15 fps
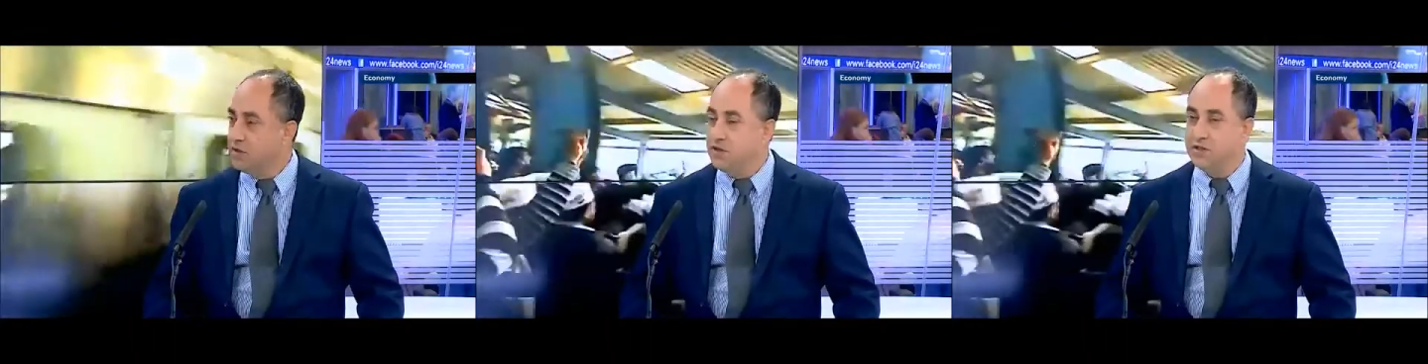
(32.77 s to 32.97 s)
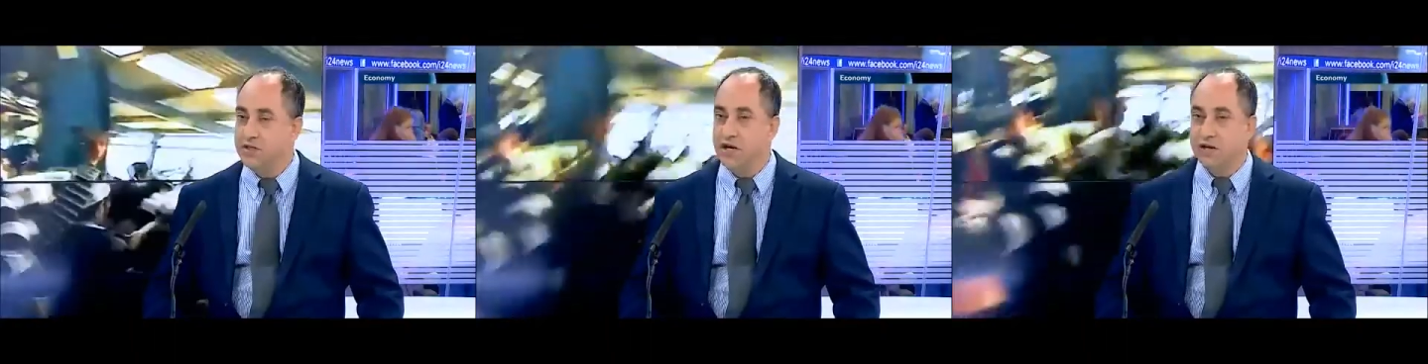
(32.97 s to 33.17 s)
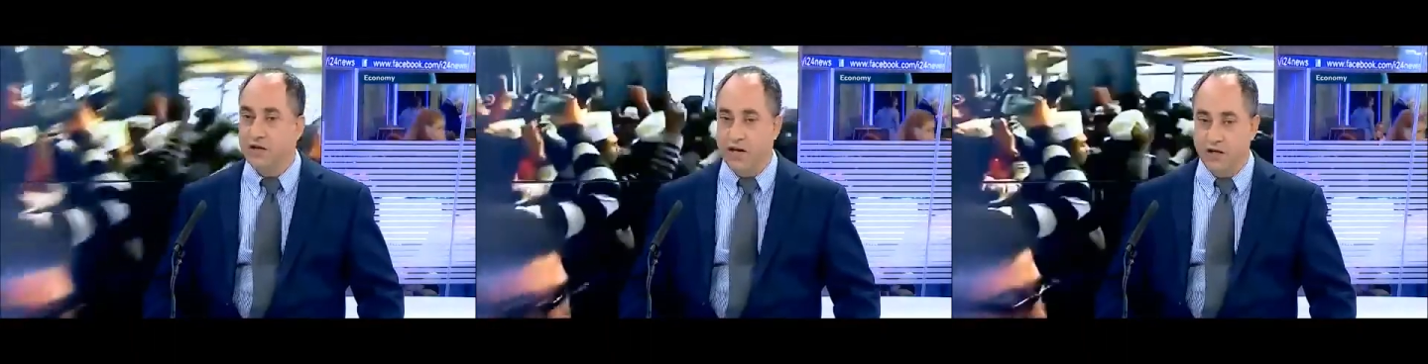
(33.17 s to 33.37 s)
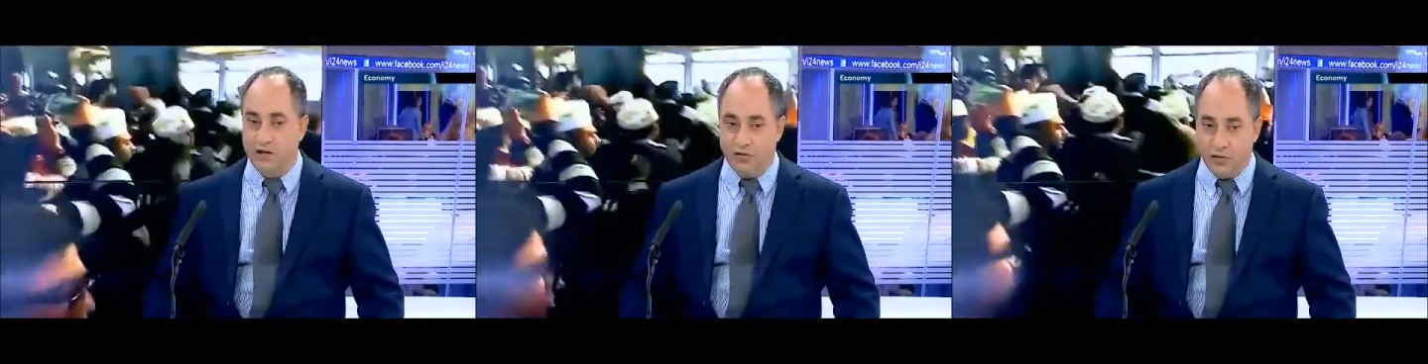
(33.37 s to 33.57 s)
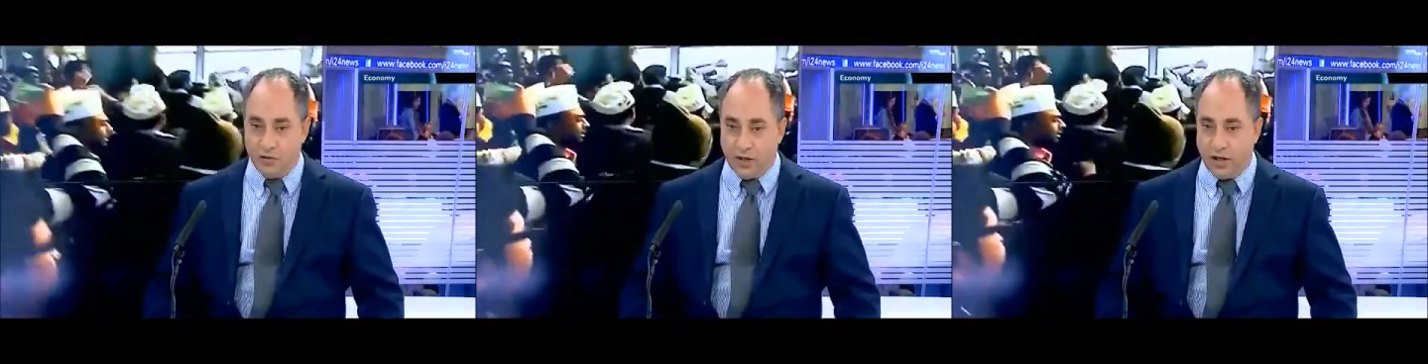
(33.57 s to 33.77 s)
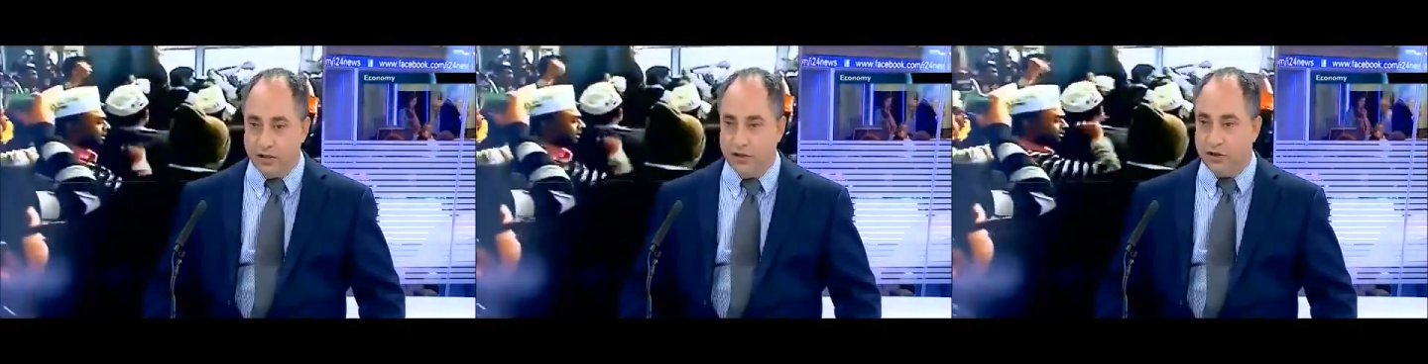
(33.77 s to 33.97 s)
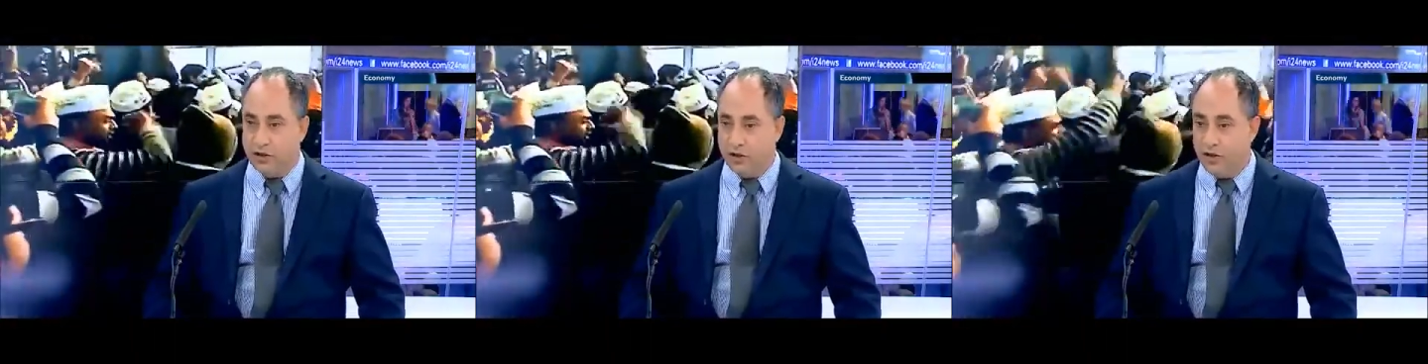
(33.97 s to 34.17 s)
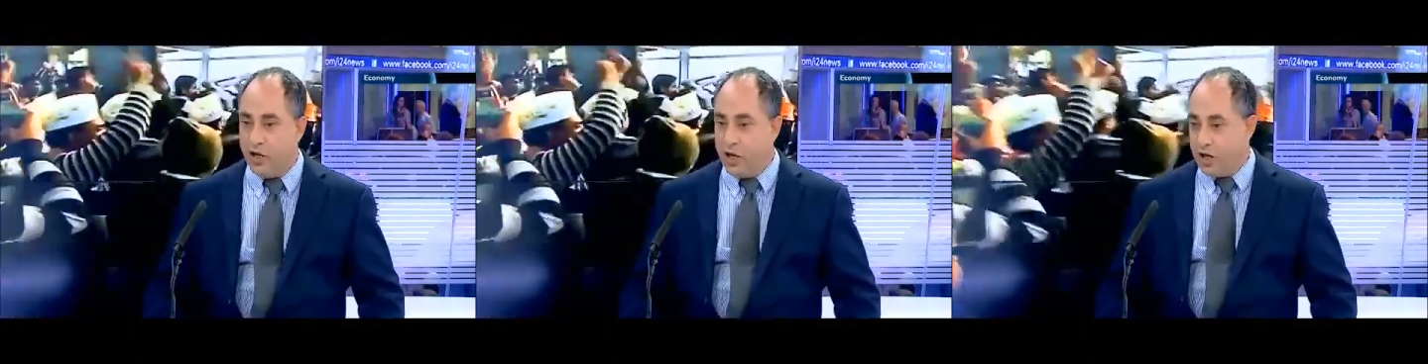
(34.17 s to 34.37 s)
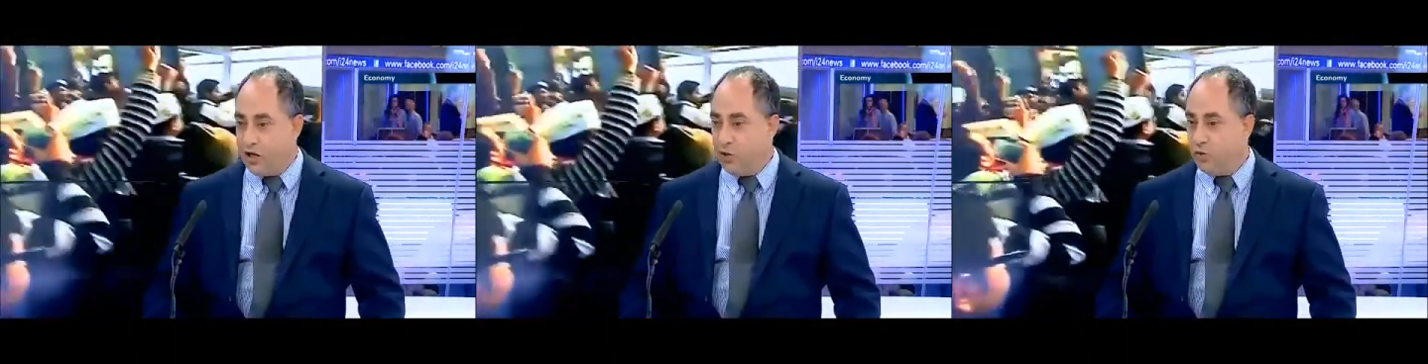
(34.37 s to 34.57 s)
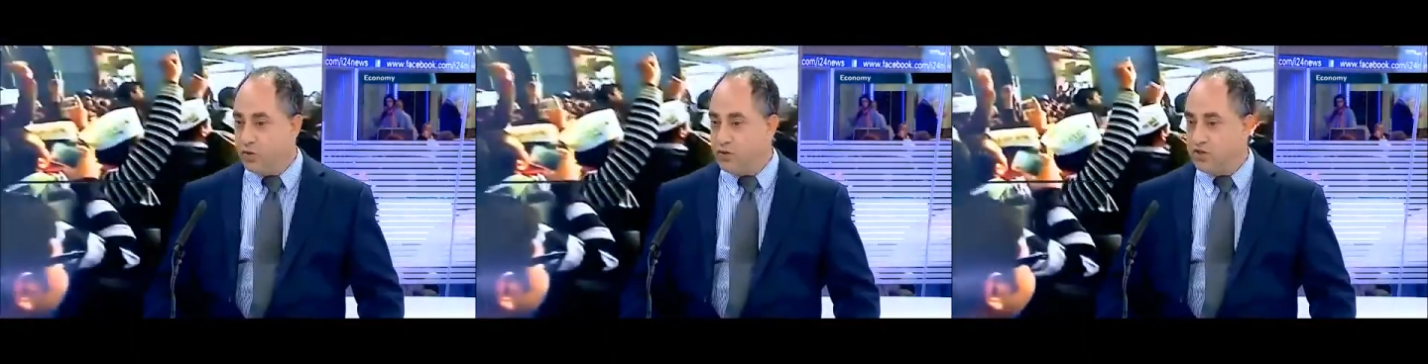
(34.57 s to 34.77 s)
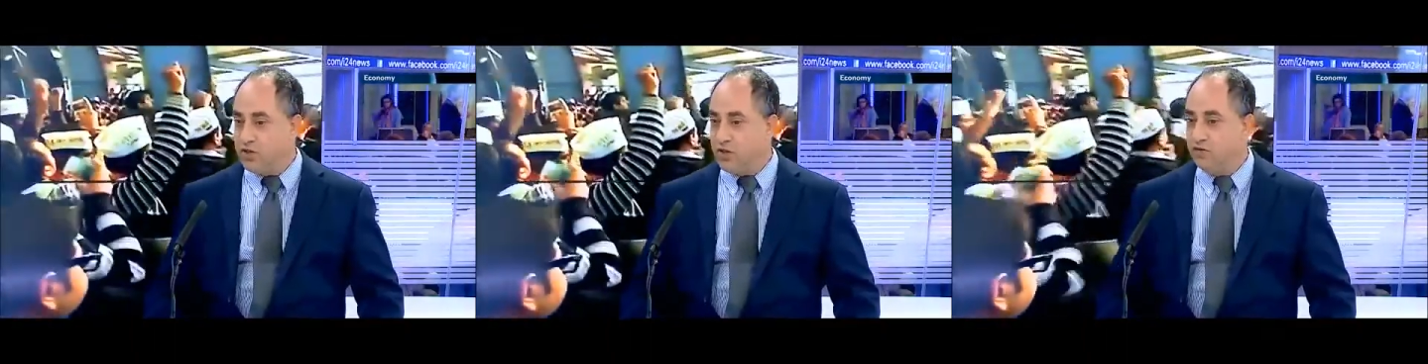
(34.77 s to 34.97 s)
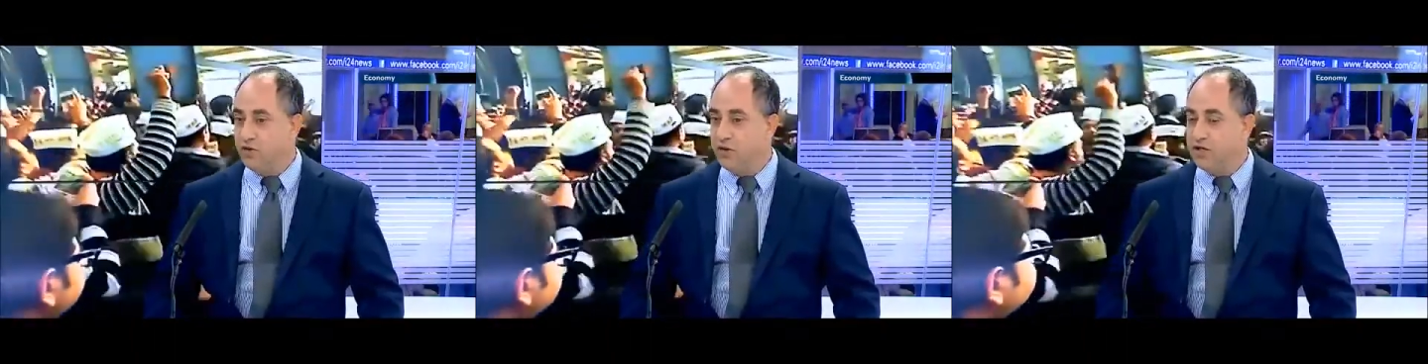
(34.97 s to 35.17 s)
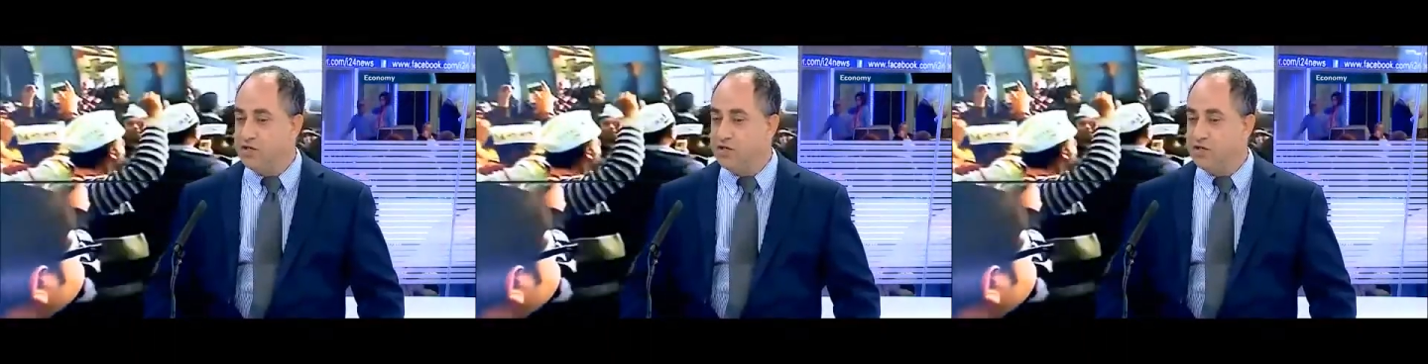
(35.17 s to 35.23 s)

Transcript: He's got high education. He was serving